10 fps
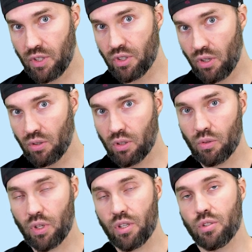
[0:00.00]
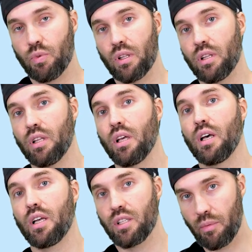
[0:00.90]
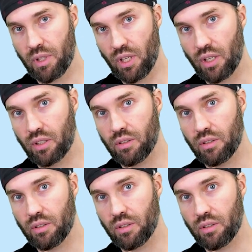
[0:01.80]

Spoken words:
result is with a tummy tuck.